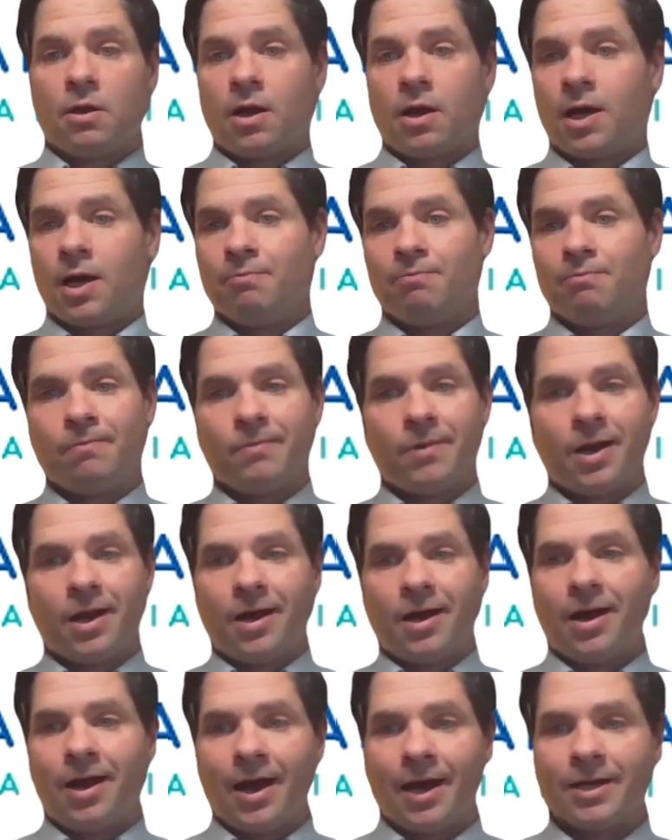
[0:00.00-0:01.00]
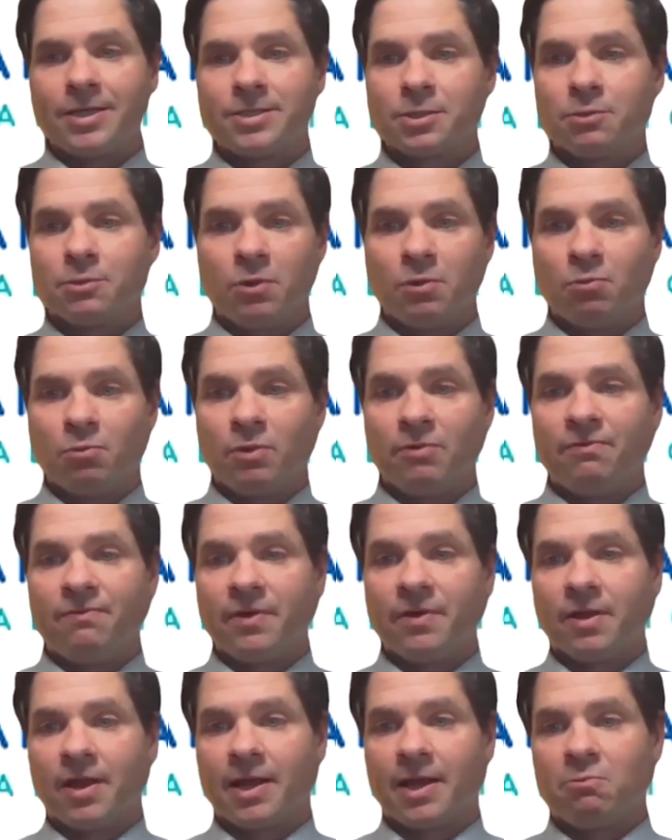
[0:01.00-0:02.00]
um, honestly, we
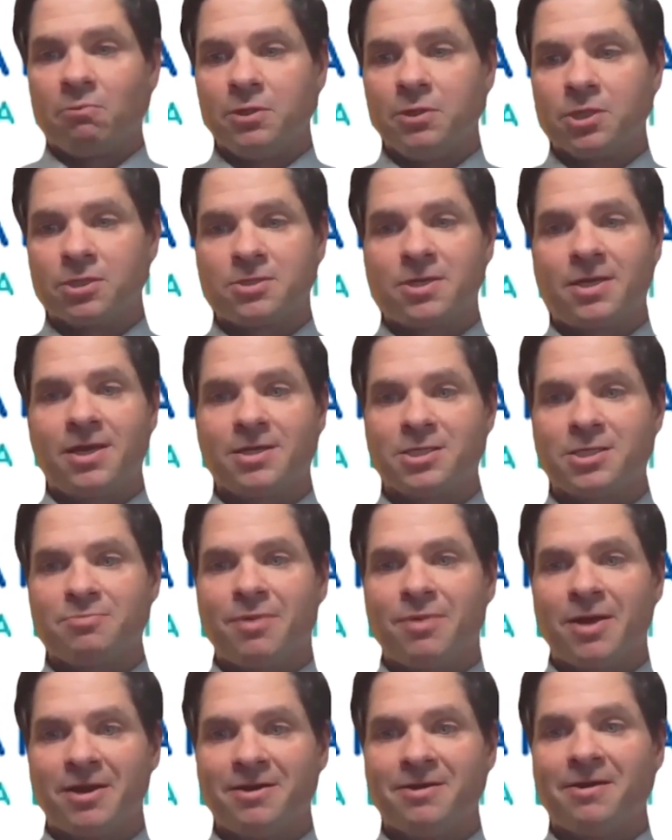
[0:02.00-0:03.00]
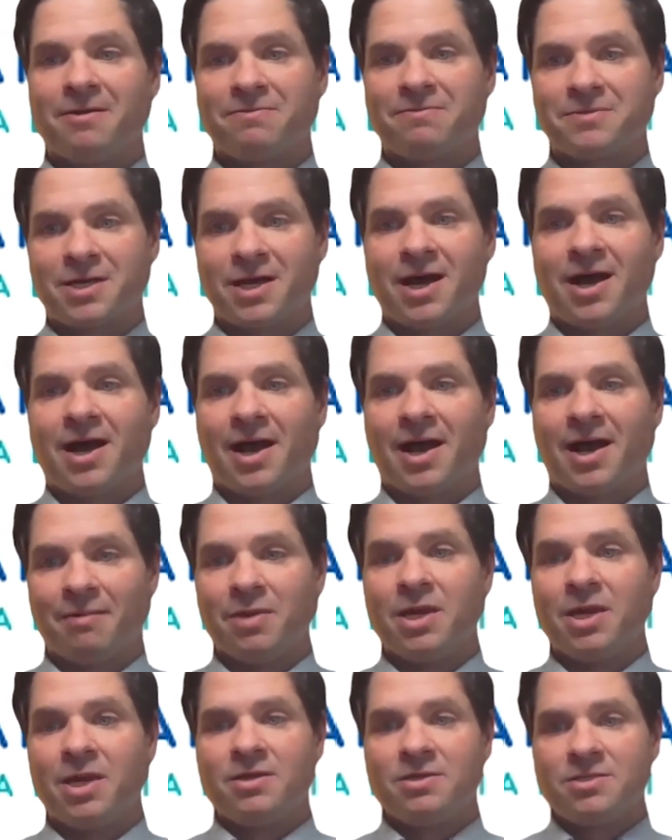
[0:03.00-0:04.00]
feel like we just can't spend enough
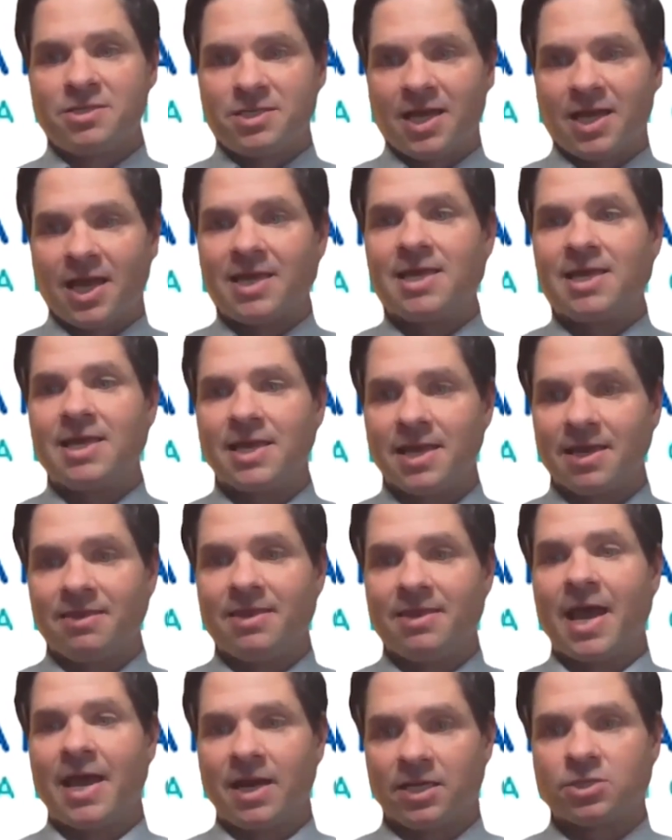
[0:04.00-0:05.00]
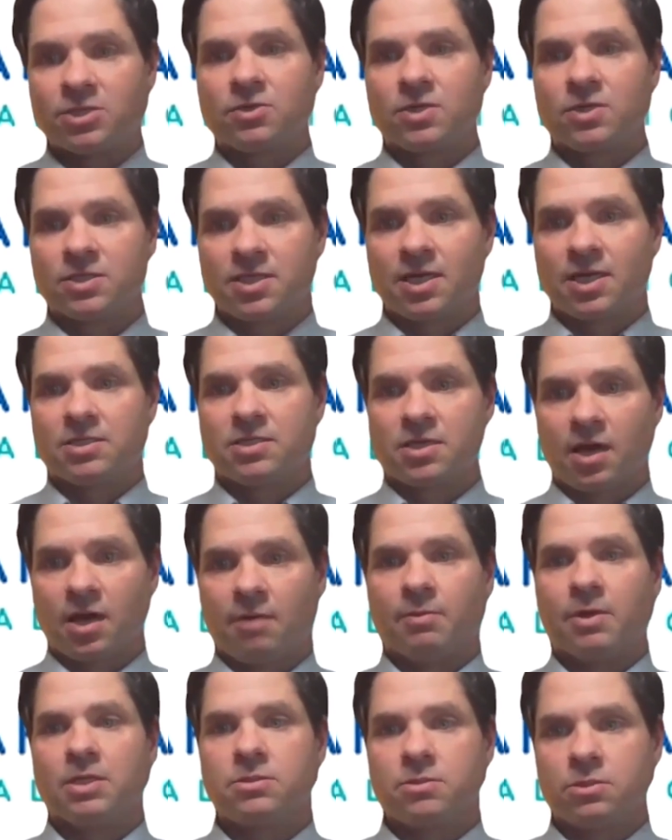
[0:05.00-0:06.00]
time taking in that interest that's
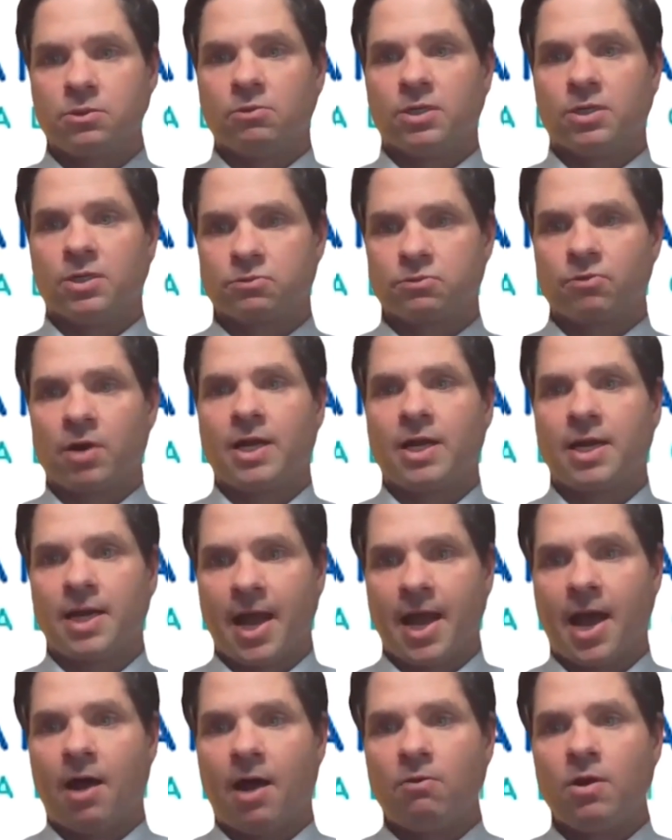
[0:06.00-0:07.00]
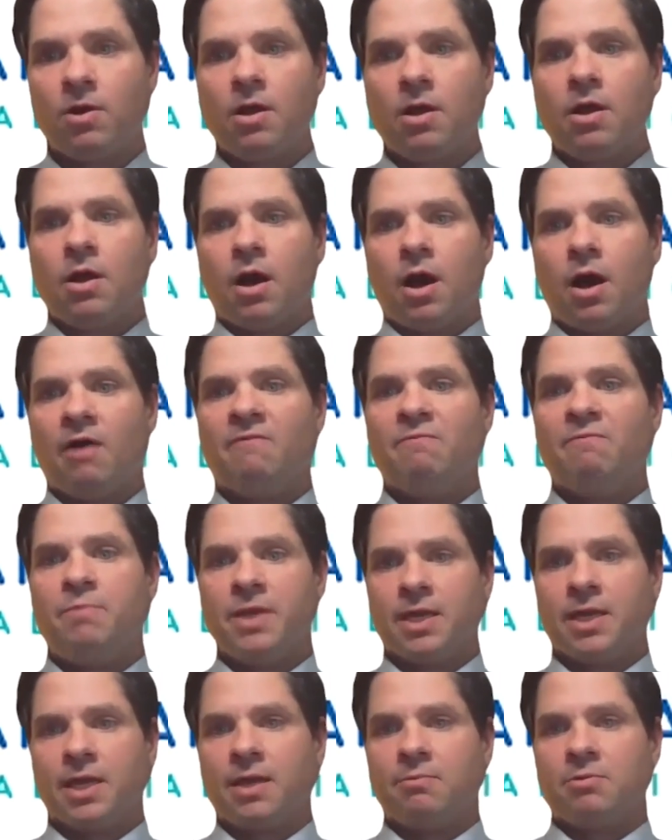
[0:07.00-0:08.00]
coming to us right now of
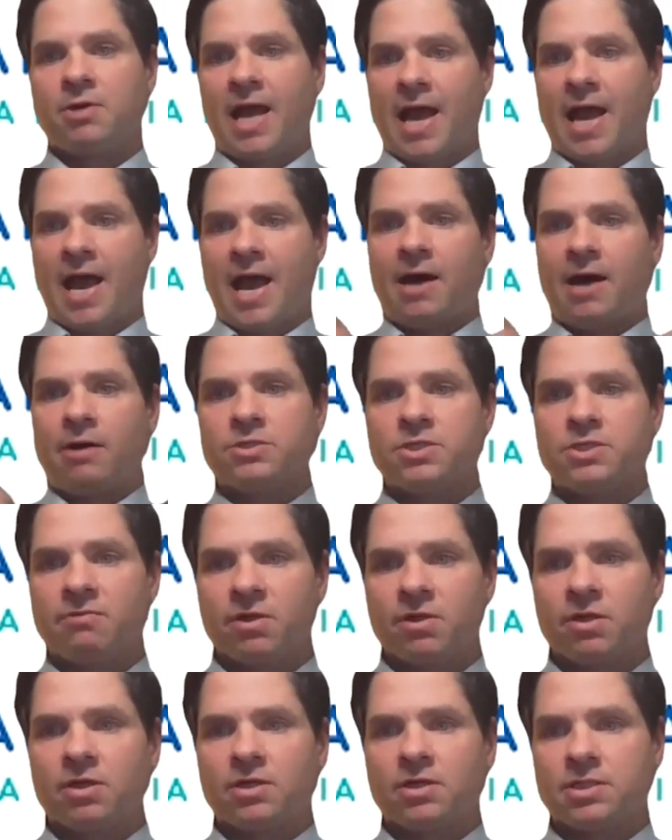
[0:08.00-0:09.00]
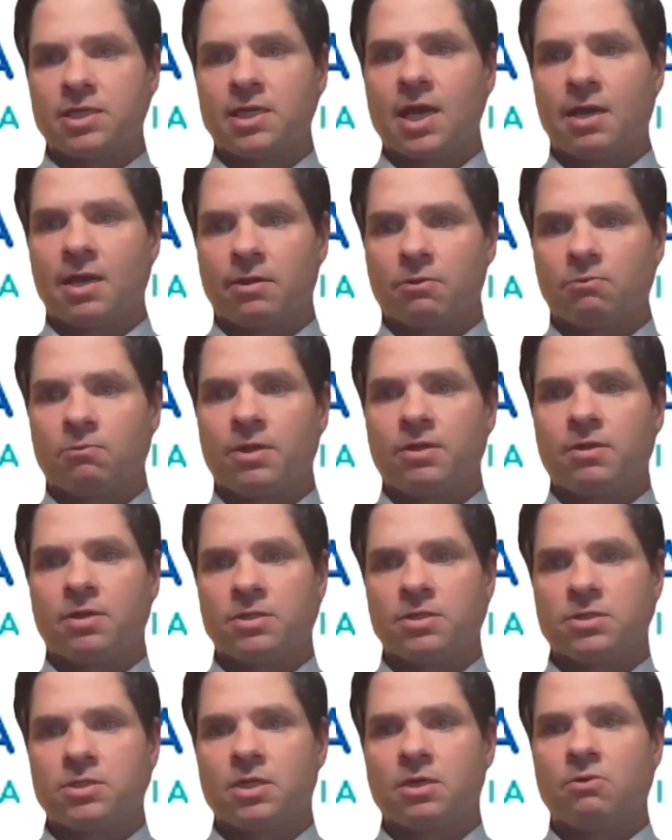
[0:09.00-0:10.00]
being able to house everything together
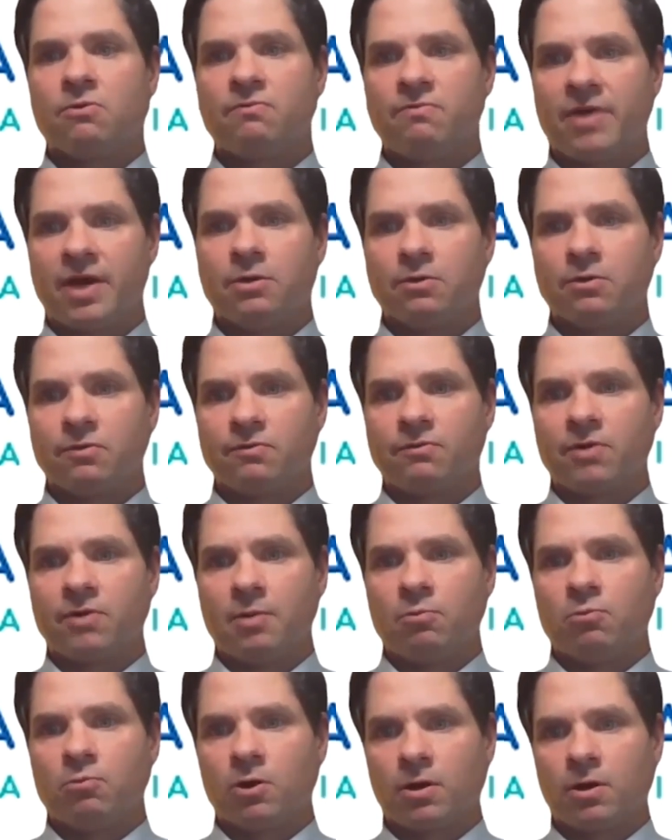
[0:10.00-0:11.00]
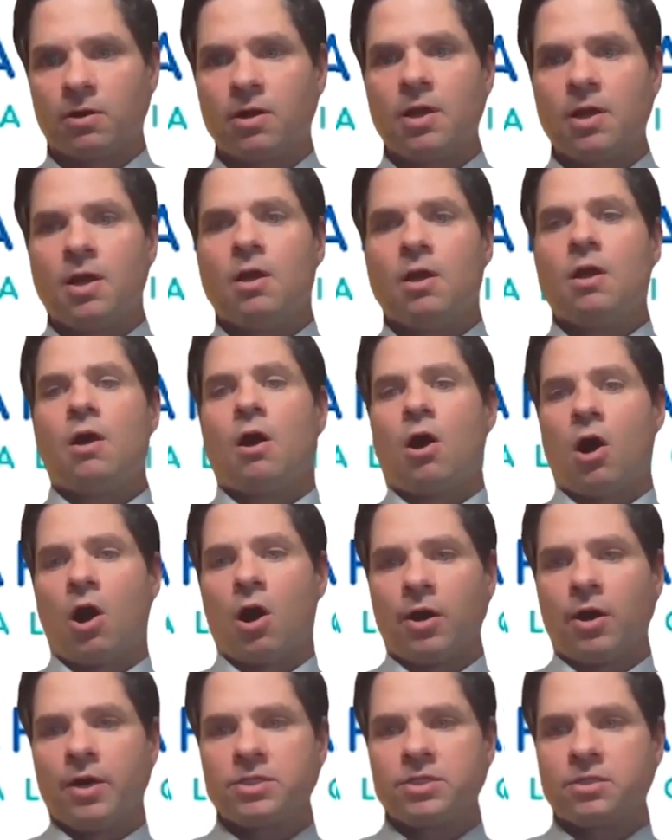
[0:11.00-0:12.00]
within a single vendor framework
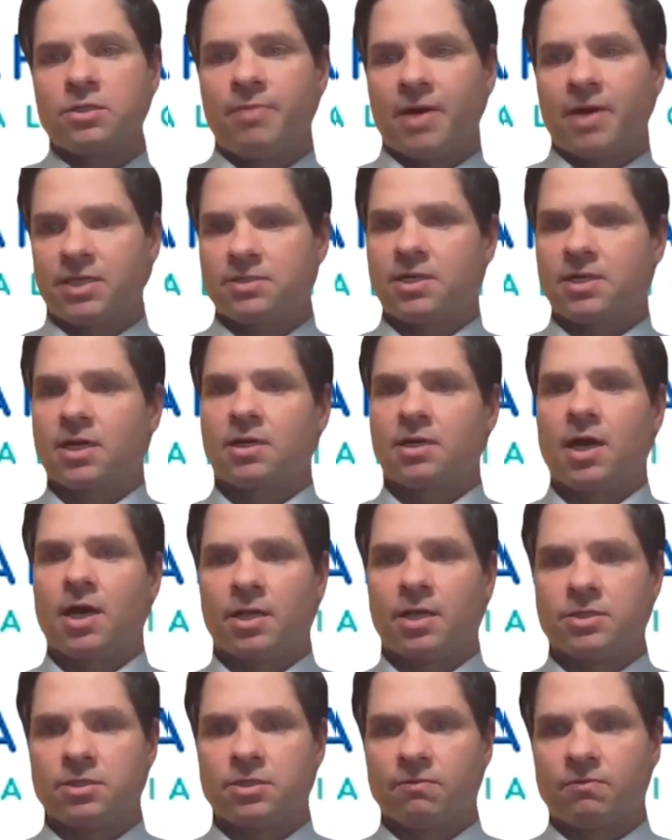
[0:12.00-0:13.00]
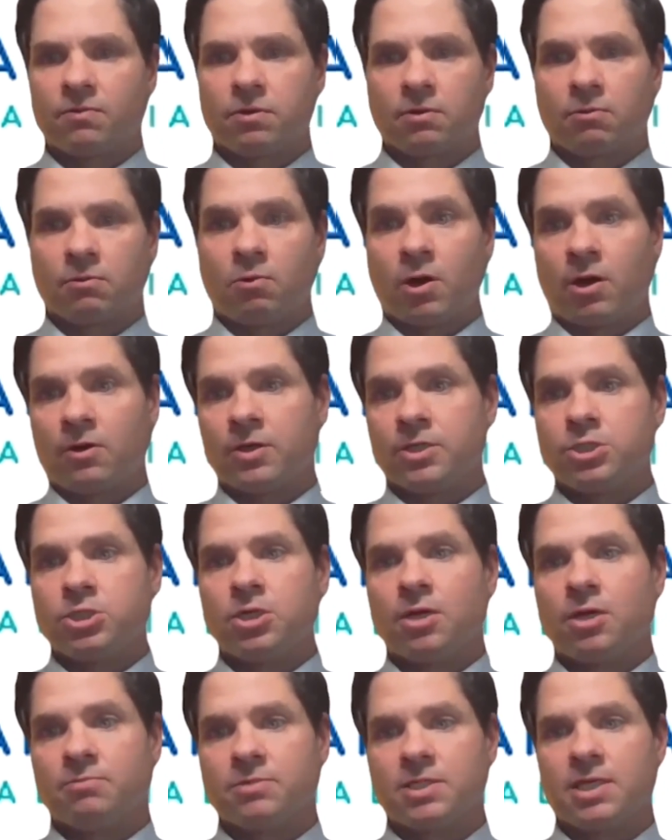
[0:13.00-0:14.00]
harness the best technology of Clearwater and
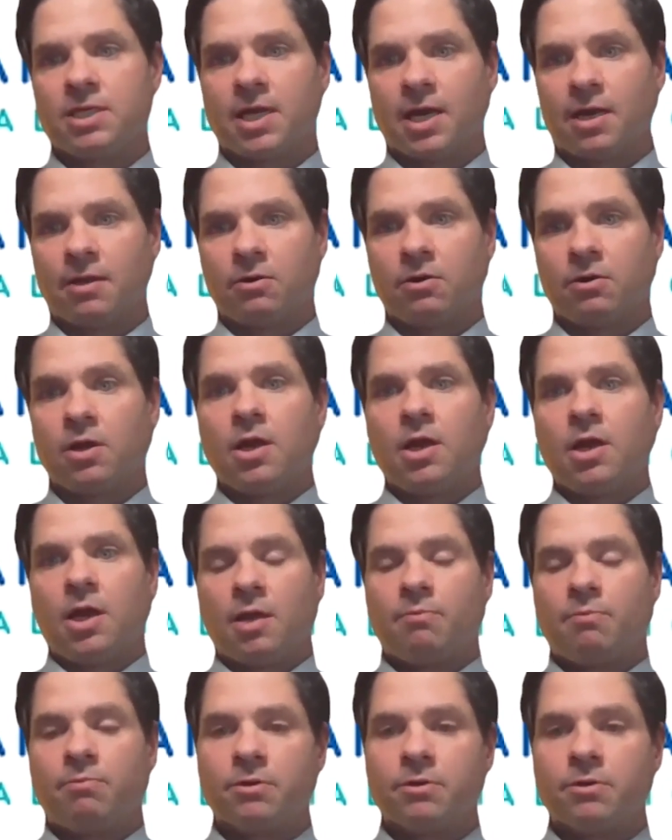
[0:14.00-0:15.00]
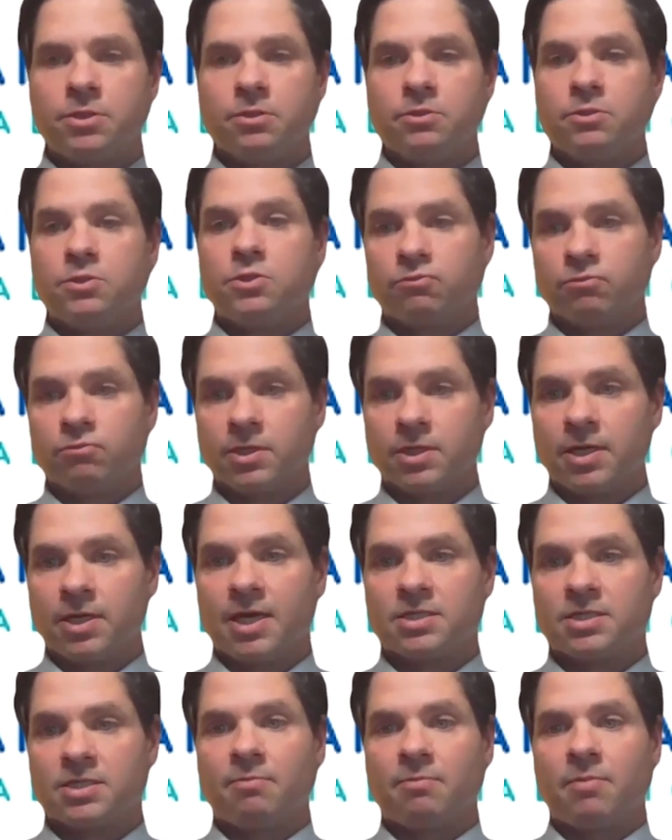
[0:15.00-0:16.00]
Jump together and produce, really,
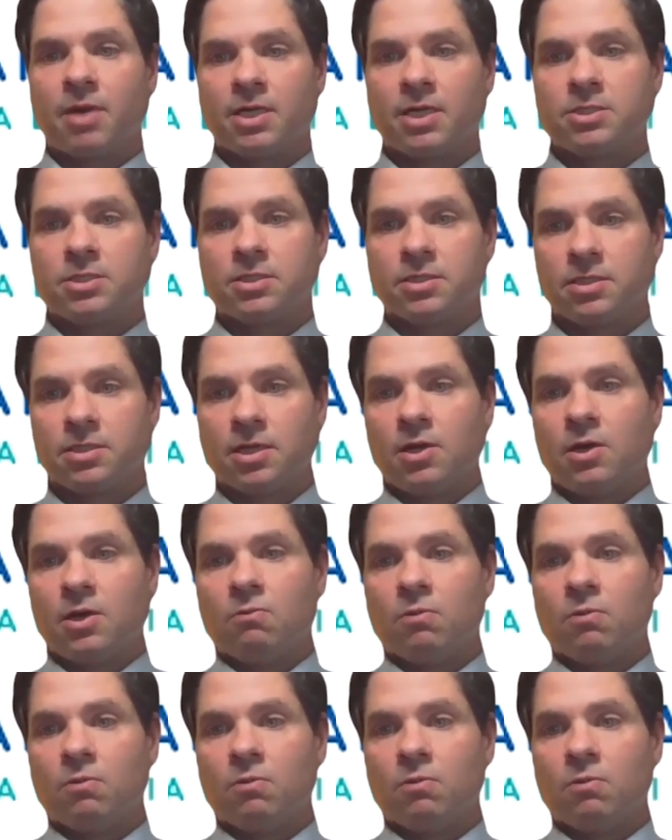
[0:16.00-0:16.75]
as I mentioned,